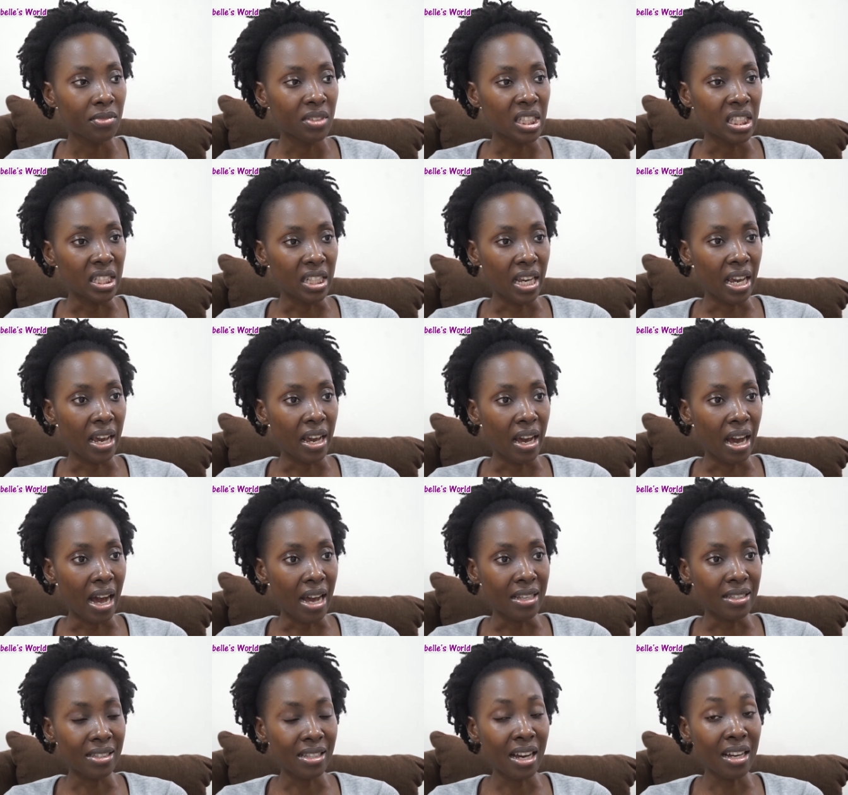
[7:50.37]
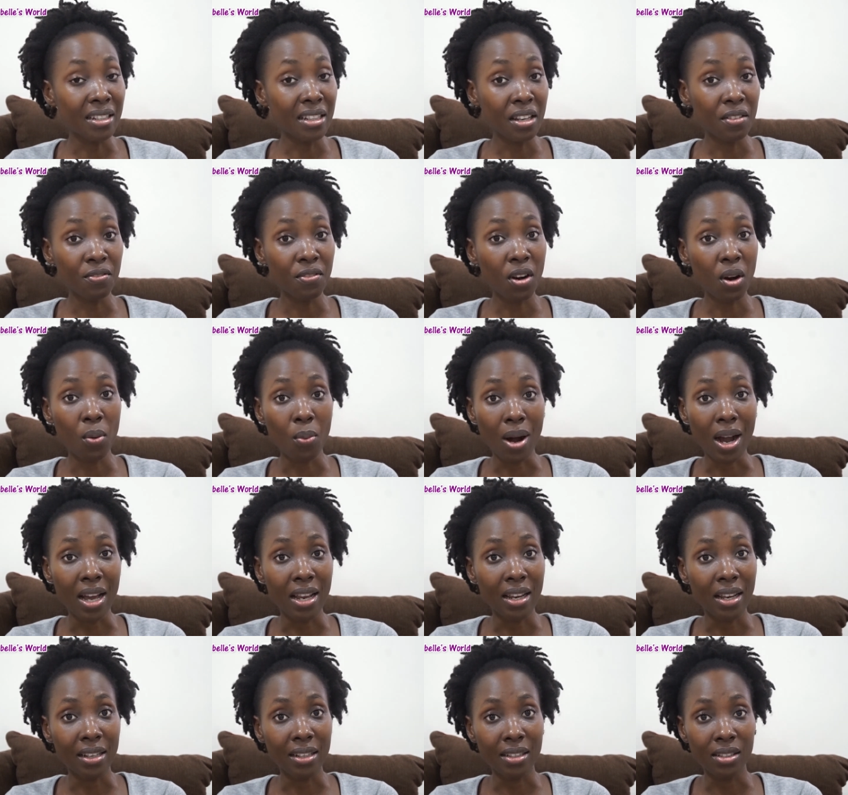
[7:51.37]
yeah, I sat there for a while
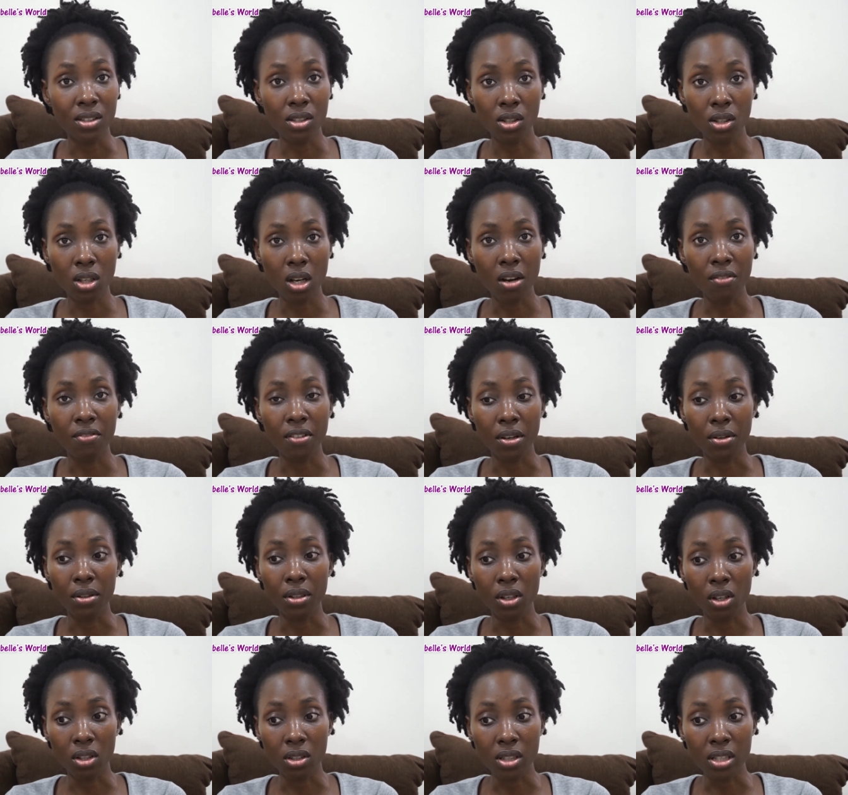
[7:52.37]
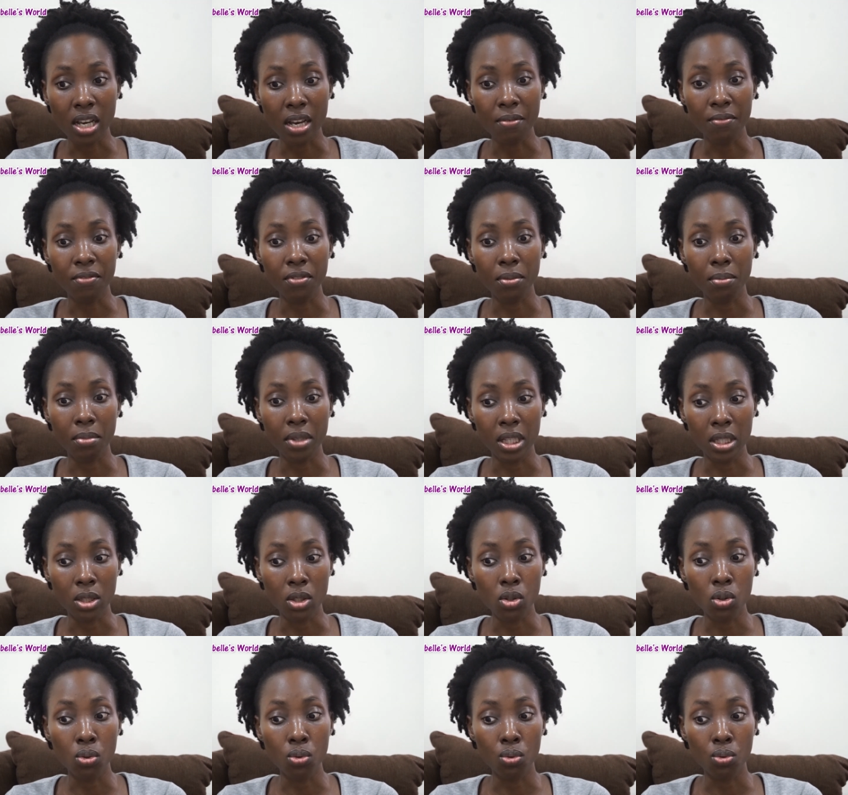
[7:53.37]
and it took a very long time for me
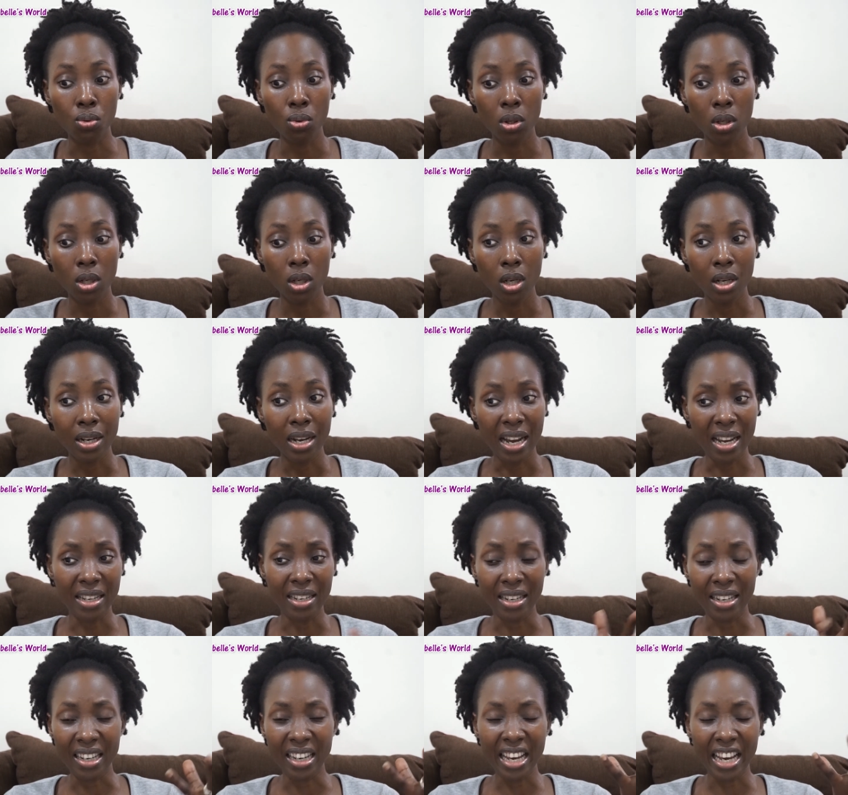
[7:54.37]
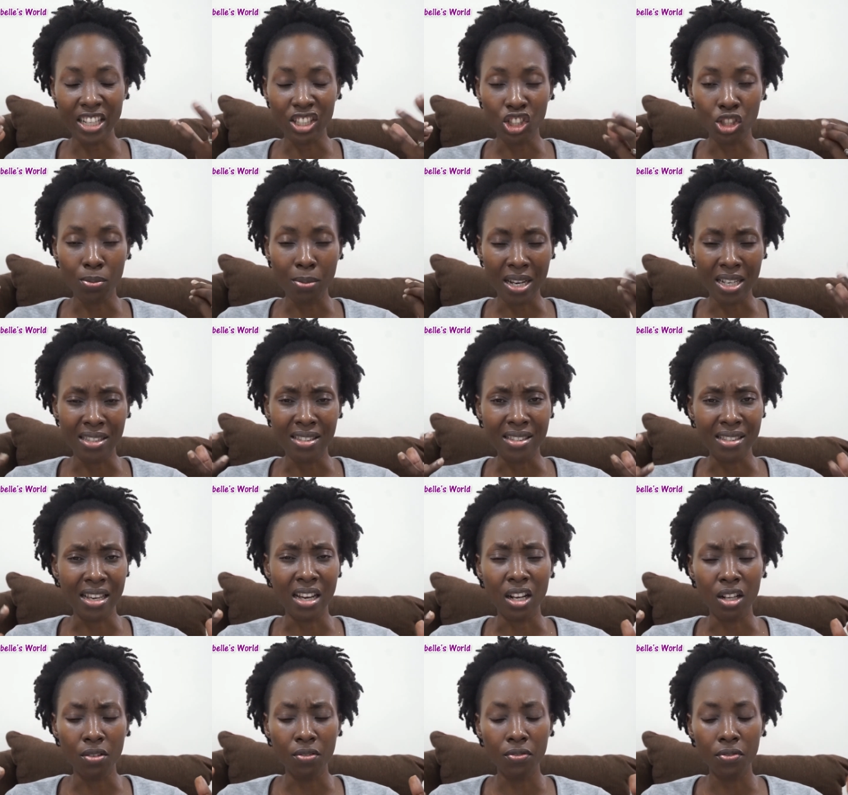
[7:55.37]
to kind of catch myself